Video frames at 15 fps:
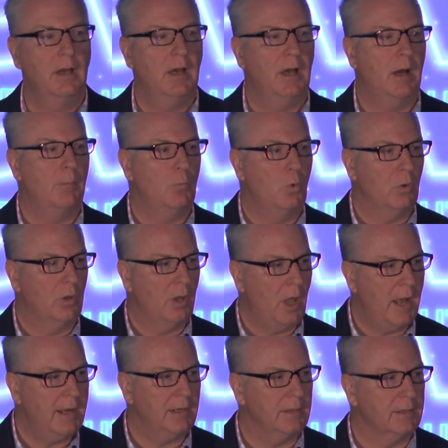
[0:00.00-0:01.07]
are more
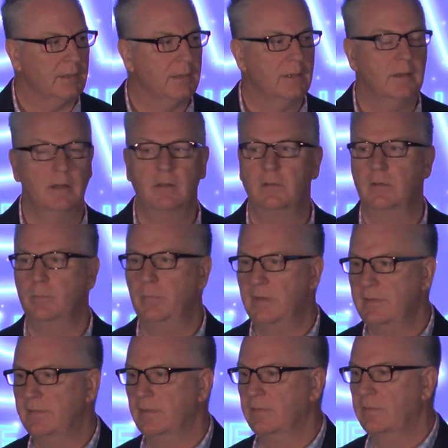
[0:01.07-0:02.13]
likely to be
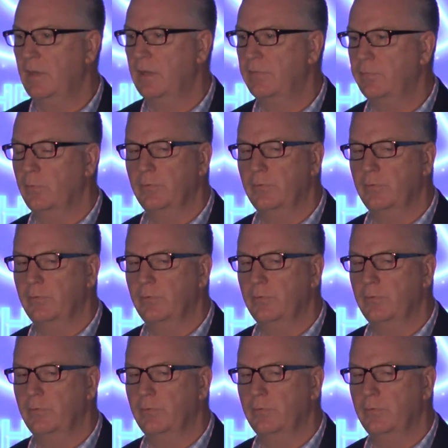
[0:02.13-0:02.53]
successful.